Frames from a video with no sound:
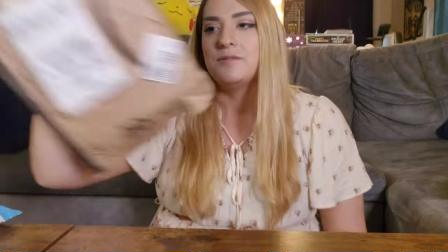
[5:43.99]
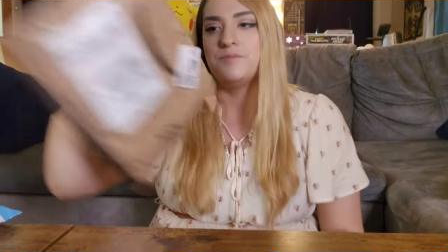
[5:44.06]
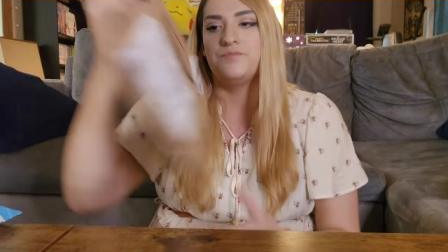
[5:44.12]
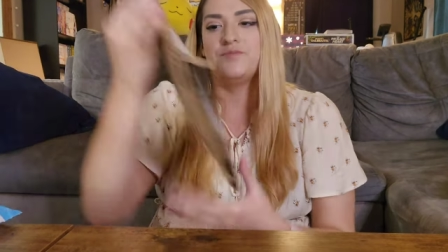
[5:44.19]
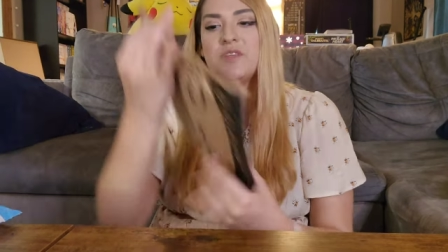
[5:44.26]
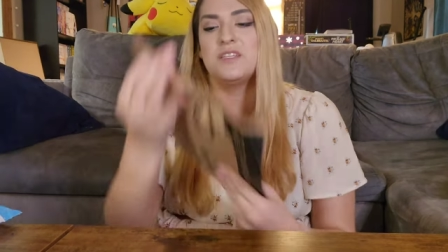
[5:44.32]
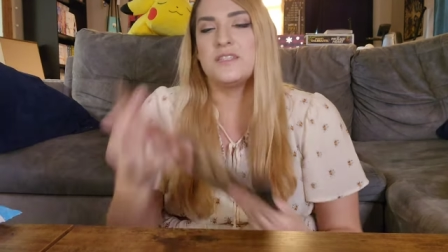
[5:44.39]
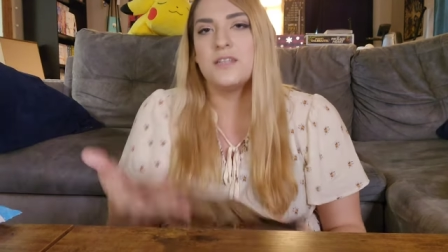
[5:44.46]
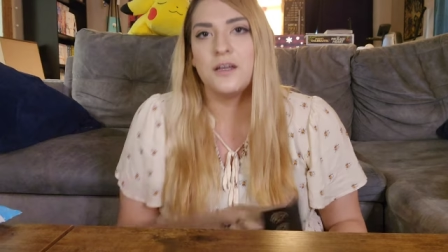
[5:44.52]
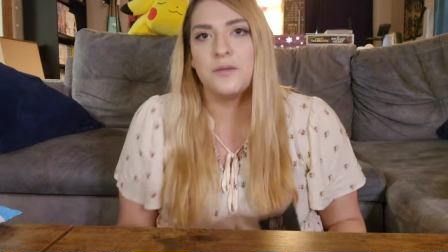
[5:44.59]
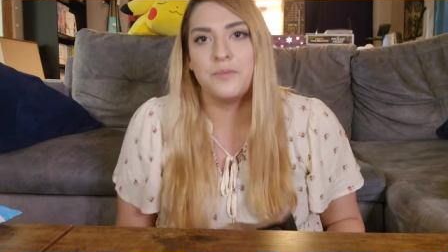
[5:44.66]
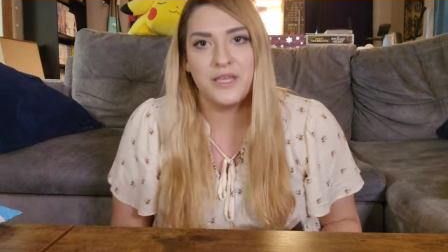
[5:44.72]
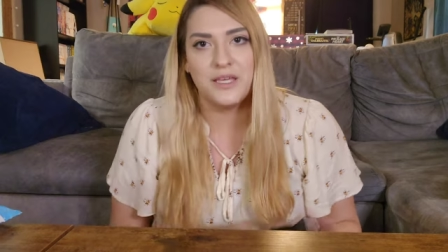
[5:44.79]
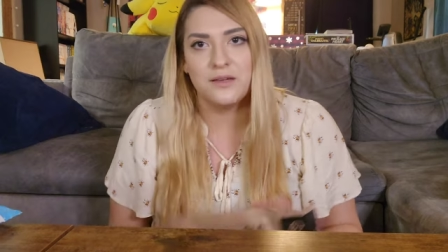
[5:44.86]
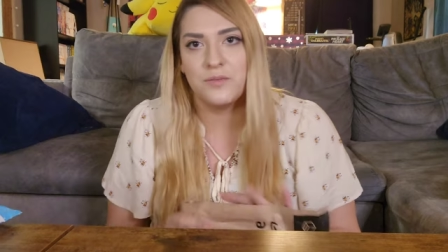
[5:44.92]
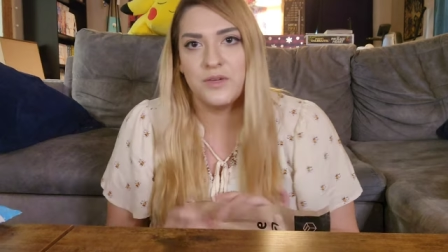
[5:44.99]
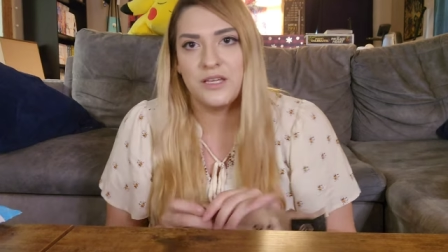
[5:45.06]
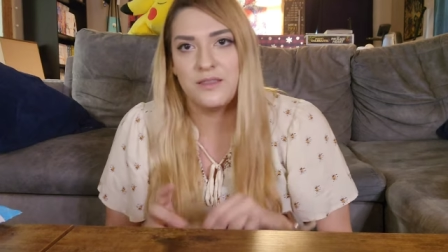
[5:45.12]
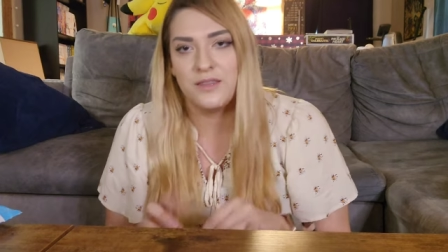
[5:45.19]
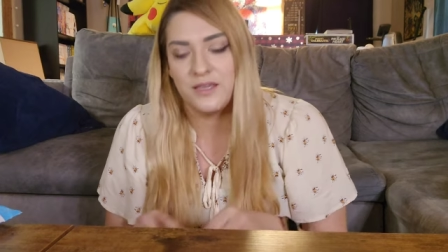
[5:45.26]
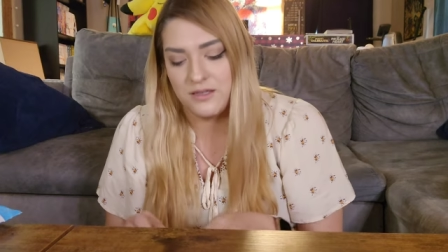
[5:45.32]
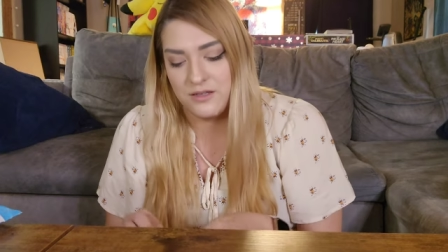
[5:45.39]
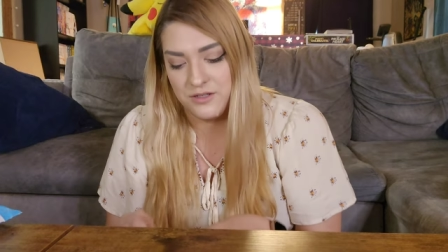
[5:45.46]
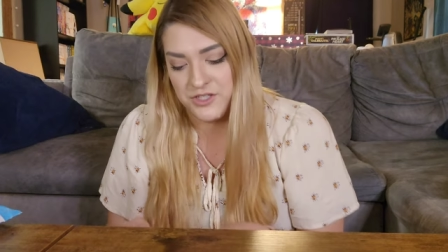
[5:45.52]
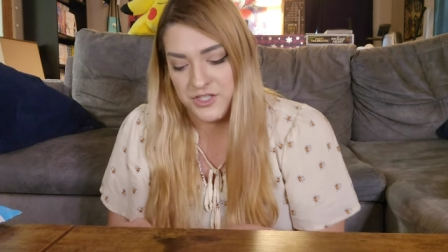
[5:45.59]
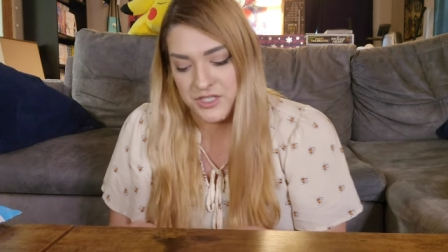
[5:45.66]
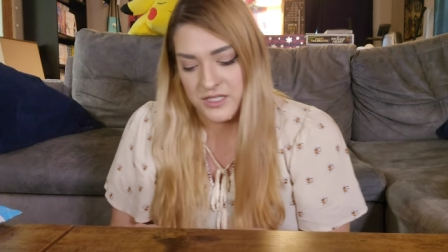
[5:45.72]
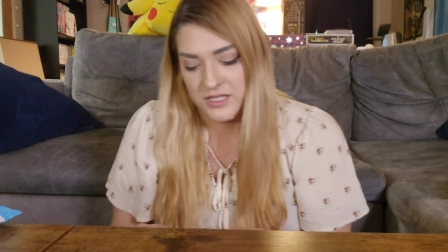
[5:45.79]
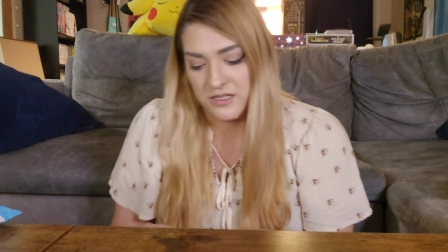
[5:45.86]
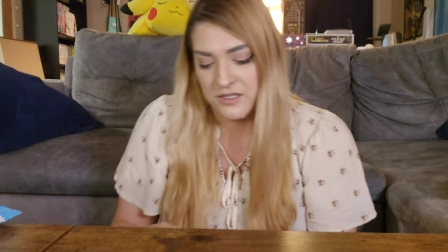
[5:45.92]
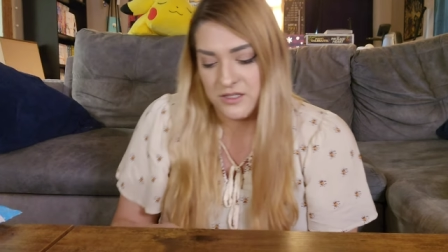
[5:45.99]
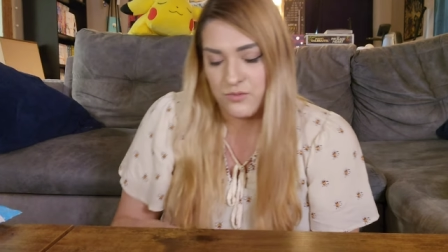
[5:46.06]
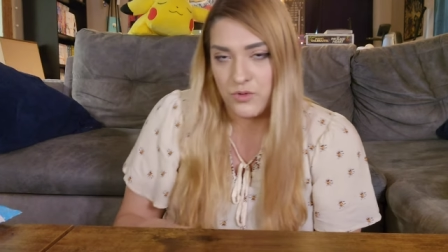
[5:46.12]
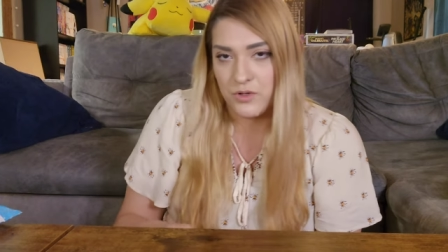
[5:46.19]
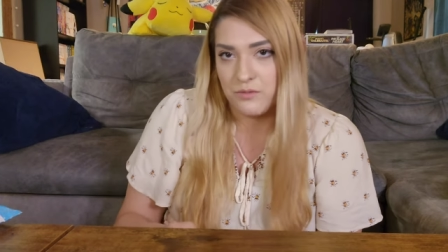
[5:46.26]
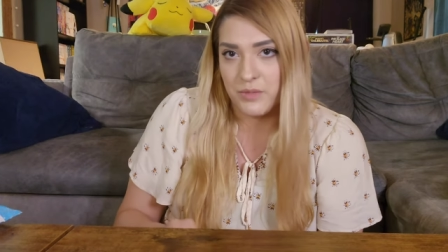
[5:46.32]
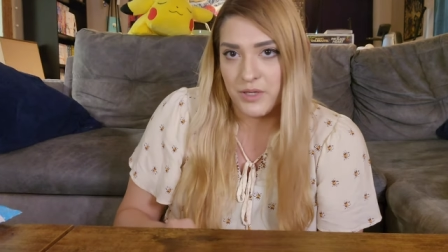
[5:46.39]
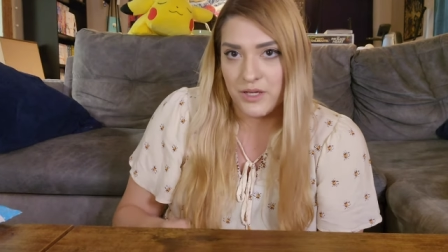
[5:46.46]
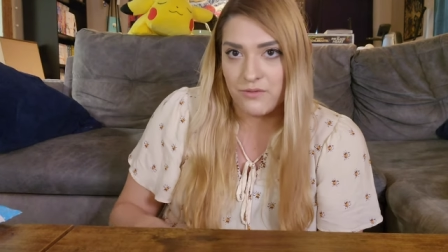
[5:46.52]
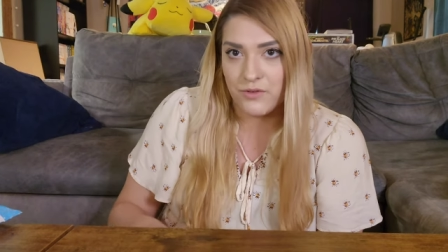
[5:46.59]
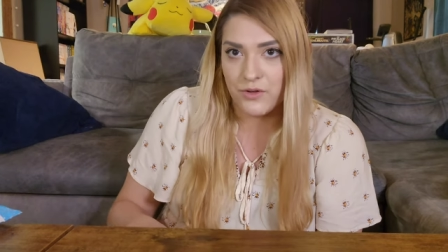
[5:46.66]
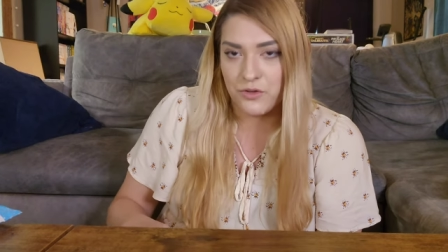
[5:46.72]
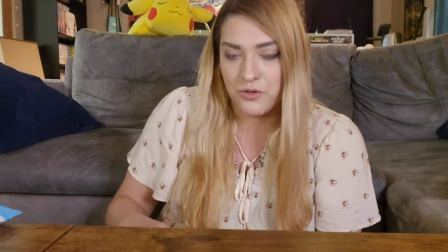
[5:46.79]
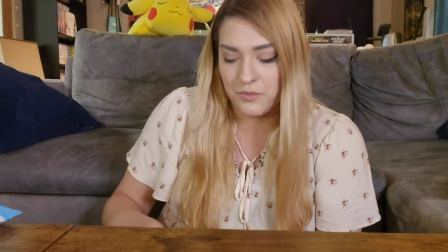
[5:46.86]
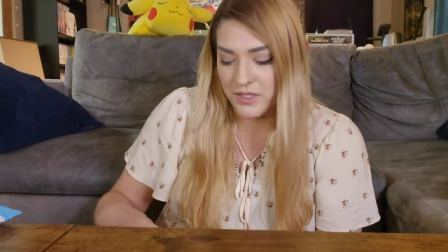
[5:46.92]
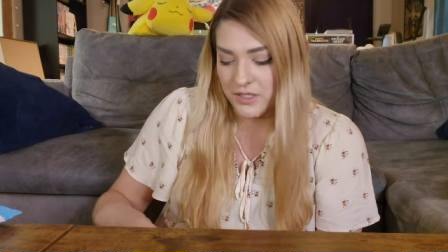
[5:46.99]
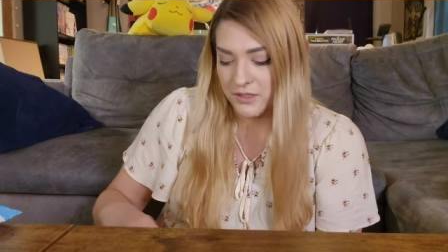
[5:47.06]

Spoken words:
It's not big. I think it just has one big volume in it.